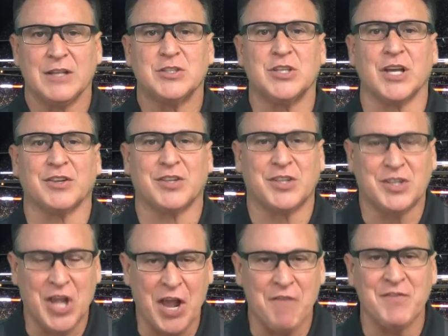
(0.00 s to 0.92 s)

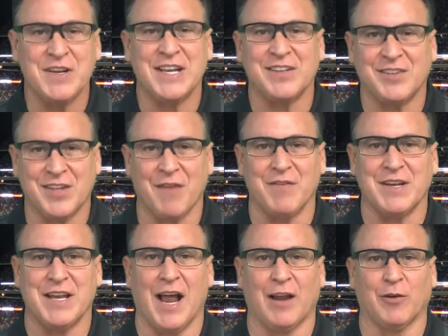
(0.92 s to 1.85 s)
just
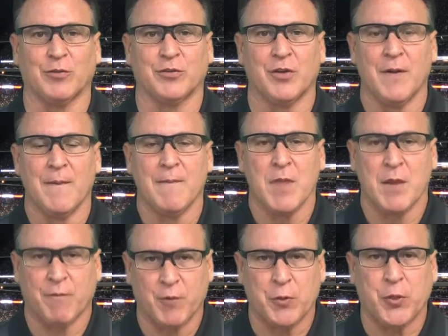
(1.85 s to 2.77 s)
$77
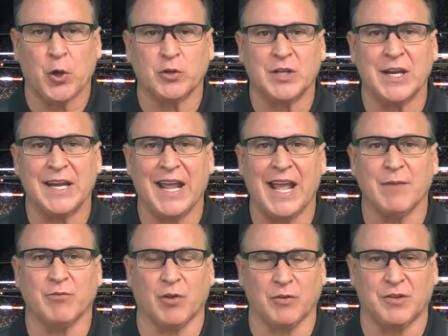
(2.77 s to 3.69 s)
for 13
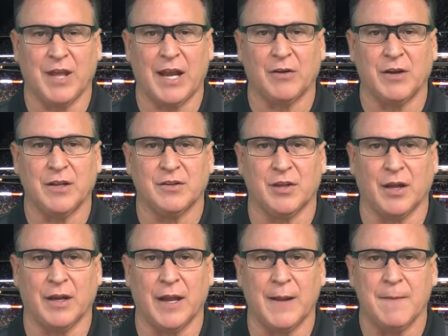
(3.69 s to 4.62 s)
games on Saturday and
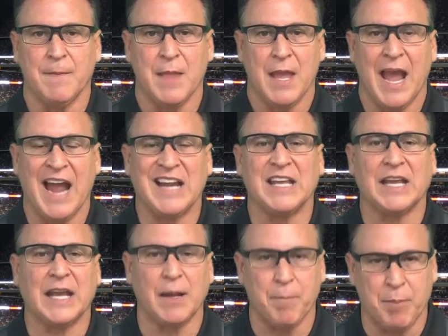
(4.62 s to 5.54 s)
Sunday. How do you
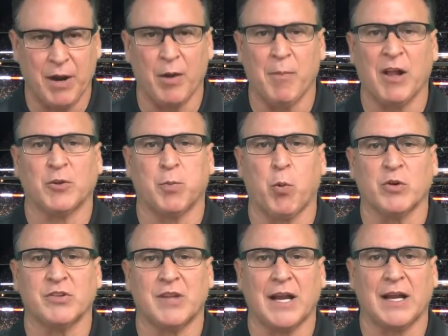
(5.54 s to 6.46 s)
get it?
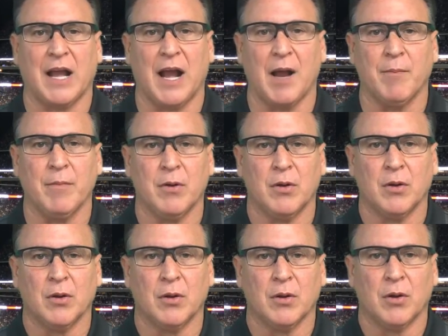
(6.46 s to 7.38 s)
ParamountSports.com
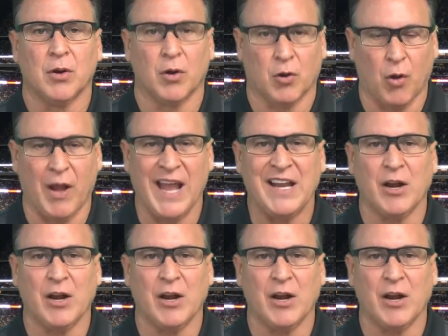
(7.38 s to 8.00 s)
or call